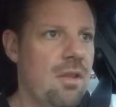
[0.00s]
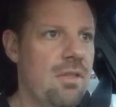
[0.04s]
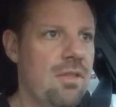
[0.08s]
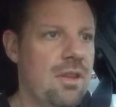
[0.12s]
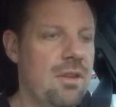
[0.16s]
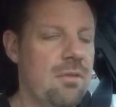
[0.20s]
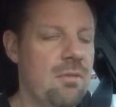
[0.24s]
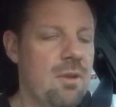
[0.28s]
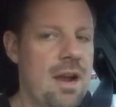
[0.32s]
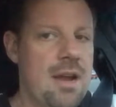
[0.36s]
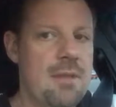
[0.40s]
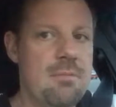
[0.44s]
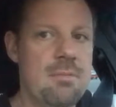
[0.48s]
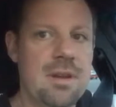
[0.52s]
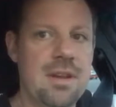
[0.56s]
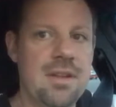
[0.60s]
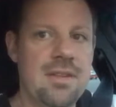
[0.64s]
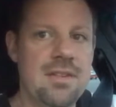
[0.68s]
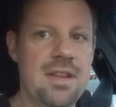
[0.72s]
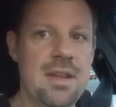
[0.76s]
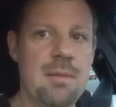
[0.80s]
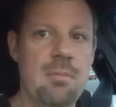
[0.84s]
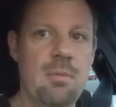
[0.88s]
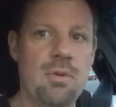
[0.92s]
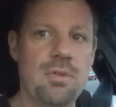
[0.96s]
and then Reitman
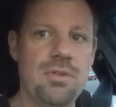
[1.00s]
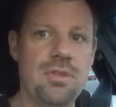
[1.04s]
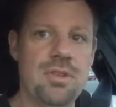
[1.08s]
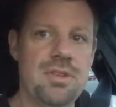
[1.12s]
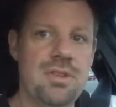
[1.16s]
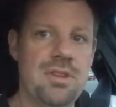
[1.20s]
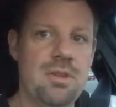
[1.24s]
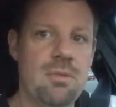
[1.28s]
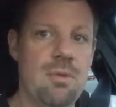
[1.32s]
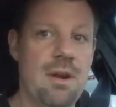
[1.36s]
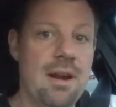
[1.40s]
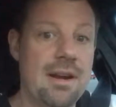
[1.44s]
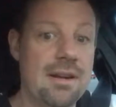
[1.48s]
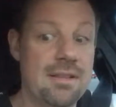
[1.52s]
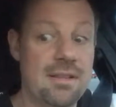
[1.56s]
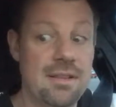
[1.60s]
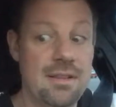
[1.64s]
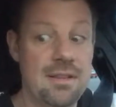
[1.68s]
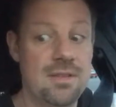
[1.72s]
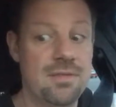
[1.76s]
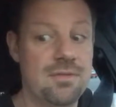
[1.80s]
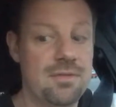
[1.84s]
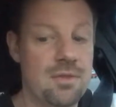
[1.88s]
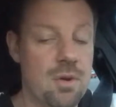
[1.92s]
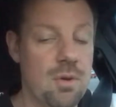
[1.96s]
is able to direct
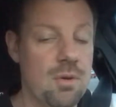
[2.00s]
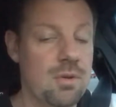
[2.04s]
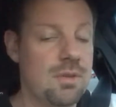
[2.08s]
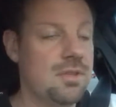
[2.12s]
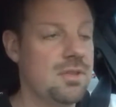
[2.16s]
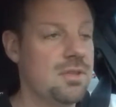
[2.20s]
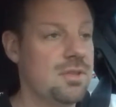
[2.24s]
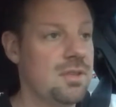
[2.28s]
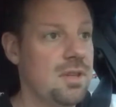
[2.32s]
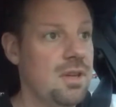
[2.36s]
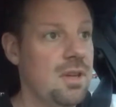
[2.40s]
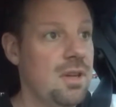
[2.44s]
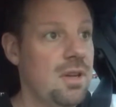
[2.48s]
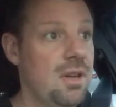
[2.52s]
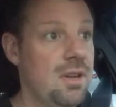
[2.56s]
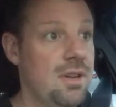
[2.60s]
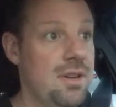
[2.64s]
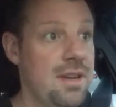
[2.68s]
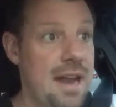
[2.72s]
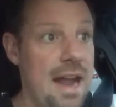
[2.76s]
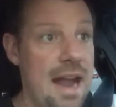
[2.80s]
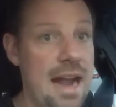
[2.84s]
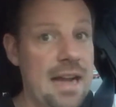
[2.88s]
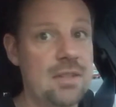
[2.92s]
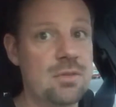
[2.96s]
these folks
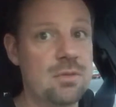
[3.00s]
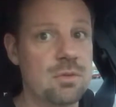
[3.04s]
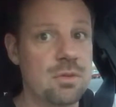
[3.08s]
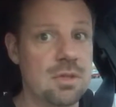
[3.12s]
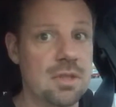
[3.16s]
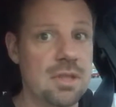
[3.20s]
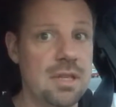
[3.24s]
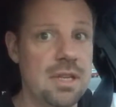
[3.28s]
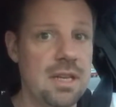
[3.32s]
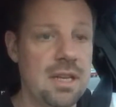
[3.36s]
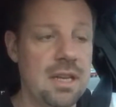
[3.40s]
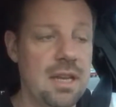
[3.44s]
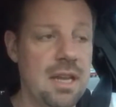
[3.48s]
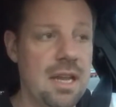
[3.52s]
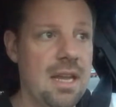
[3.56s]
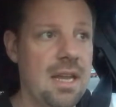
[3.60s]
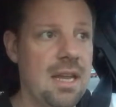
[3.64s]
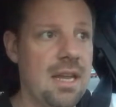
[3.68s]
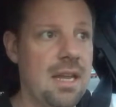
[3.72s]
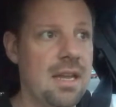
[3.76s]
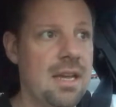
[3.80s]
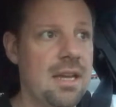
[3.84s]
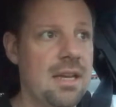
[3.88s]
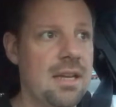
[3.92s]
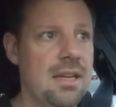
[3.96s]
naturally,
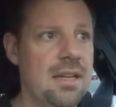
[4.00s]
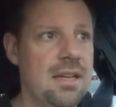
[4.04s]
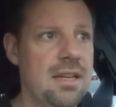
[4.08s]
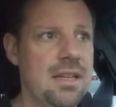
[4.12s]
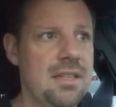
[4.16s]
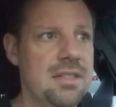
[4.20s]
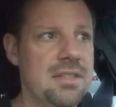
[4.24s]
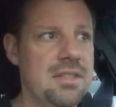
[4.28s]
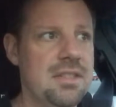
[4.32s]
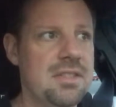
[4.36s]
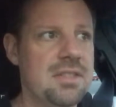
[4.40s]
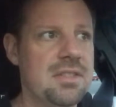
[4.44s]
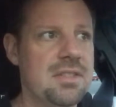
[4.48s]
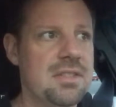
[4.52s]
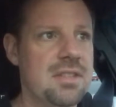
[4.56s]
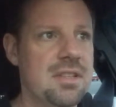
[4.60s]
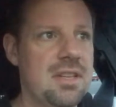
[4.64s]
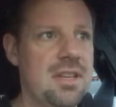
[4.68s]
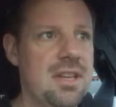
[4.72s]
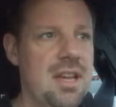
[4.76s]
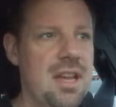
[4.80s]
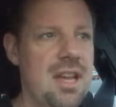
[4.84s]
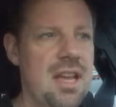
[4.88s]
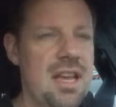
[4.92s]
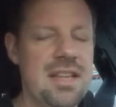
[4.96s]
and
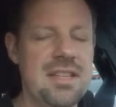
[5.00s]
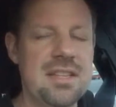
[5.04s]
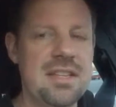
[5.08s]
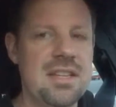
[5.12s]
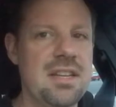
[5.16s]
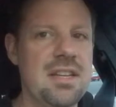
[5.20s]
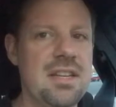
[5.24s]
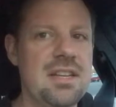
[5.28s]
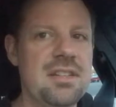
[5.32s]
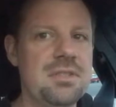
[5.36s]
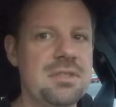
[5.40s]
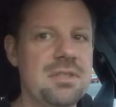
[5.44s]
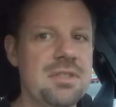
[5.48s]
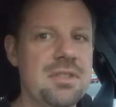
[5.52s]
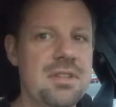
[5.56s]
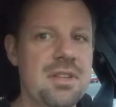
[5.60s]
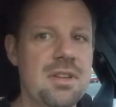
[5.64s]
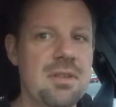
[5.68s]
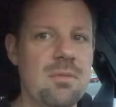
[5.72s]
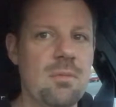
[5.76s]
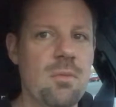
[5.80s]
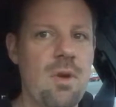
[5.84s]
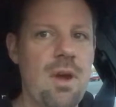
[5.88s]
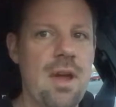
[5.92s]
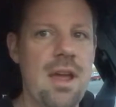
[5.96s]
it's an
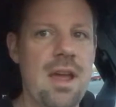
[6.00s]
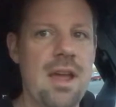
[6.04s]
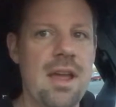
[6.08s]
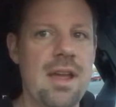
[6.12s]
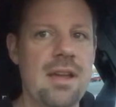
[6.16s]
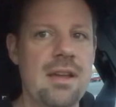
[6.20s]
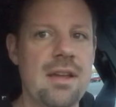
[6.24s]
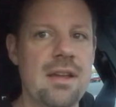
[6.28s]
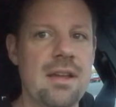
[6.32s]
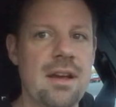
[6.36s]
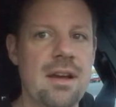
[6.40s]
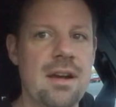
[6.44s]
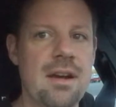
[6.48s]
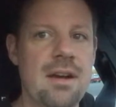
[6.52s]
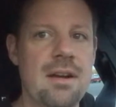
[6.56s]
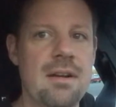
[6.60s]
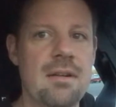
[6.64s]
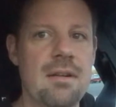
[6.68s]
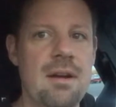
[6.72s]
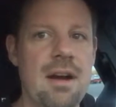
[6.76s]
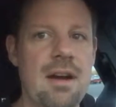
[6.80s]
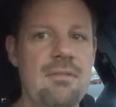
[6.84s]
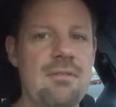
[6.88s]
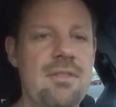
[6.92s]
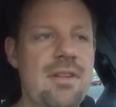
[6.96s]
interesting way.
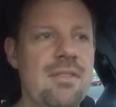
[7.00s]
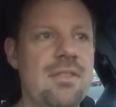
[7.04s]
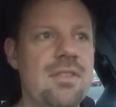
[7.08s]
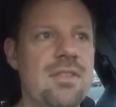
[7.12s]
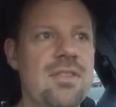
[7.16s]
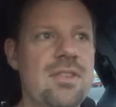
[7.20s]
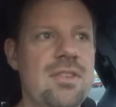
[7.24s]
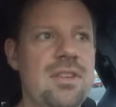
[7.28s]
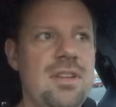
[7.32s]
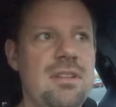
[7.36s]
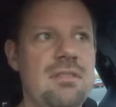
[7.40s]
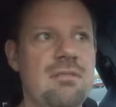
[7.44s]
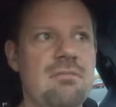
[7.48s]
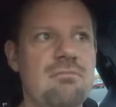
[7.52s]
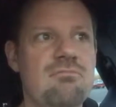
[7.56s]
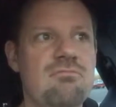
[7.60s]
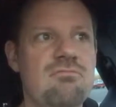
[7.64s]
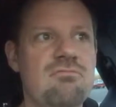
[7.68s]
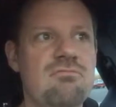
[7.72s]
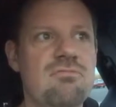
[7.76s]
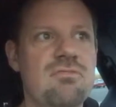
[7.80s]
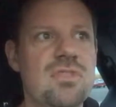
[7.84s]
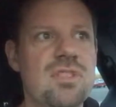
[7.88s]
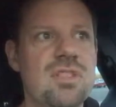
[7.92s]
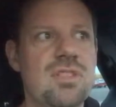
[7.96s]
I've never seen
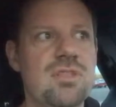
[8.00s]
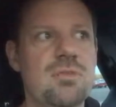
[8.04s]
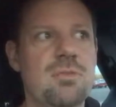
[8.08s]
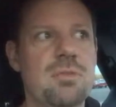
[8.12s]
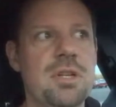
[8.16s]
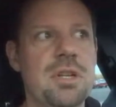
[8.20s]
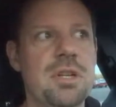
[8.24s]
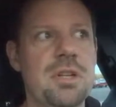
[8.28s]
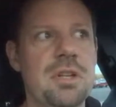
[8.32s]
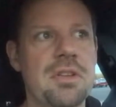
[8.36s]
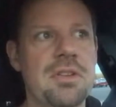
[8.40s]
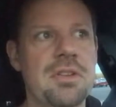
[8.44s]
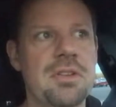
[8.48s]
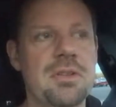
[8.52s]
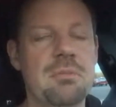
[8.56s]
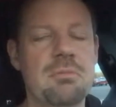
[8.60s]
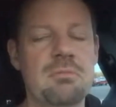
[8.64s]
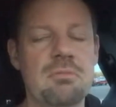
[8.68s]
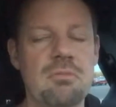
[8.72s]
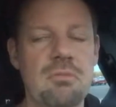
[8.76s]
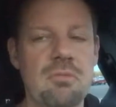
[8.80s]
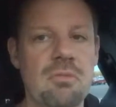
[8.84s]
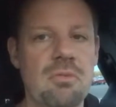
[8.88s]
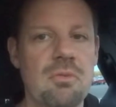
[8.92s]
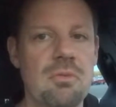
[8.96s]
such
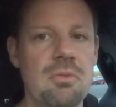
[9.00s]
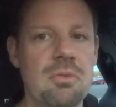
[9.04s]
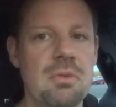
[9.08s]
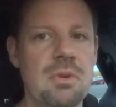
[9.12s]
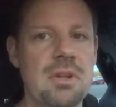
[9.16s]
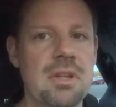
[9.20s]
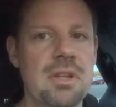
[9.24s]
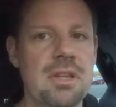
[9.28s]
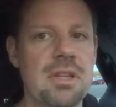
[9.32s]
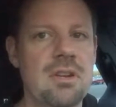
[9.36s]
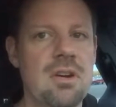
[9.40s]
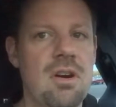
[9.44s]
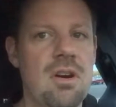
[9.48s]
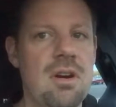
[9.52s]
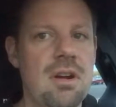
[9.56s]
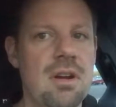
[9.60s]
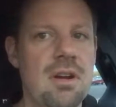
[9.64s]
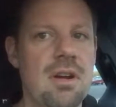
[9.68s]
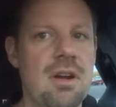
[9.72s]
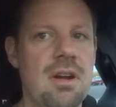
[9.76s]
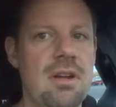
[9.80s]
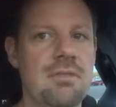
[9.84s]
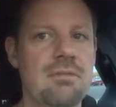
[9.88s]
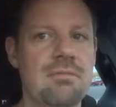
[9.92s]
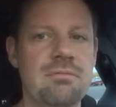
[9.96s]
realism really
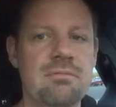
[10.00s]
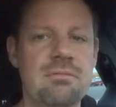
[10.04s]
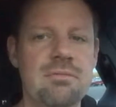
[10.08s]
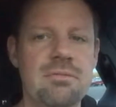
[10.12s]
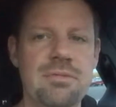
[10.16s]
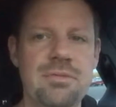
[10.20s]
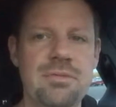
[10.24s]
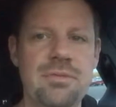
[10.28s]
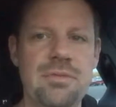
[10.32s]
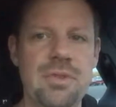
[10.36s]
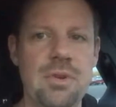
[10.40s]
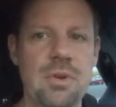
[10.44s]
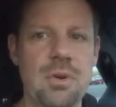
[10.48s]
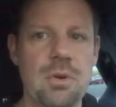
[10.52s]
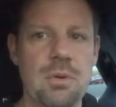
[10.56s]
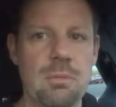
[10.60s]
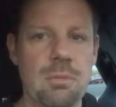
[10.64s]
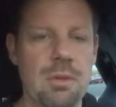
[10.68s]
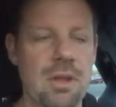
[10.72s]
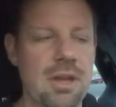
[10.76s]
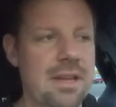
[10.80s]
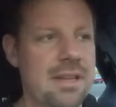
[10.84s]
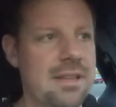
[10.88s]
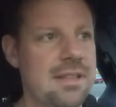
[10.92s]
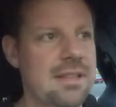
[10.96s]
caught on
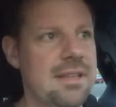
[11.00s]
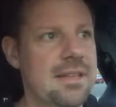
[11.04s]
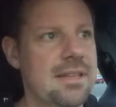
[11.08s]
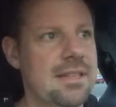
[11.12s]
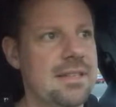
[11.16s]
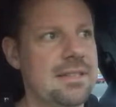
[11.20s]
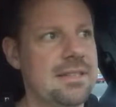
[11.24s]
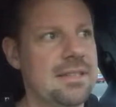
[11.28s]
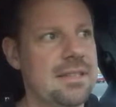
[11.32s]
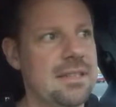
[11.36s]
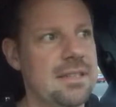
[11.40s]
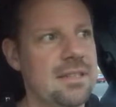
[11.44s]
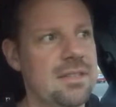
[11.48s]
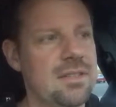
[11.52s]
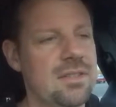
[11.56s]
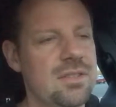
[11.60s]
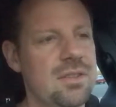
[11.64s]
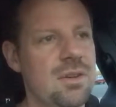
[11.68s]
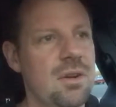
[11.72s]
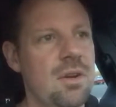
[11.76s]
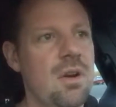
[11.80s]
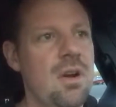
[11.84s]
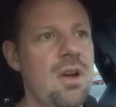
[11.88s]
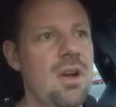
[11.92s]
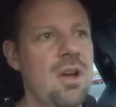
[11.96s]
film like this, and
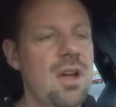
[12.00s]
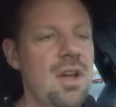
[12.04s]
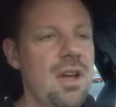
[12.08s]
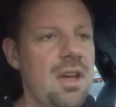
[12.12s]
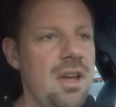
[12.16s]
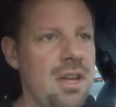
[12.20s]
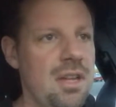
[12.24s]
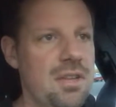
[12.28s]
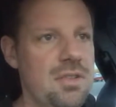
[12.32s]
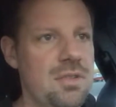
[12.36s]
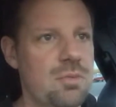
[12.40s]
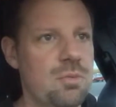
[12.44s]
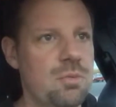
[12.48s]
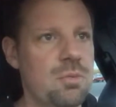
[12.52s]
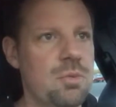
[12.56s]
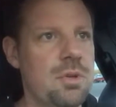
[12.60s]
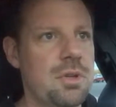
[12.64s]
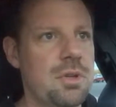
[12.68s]
so it's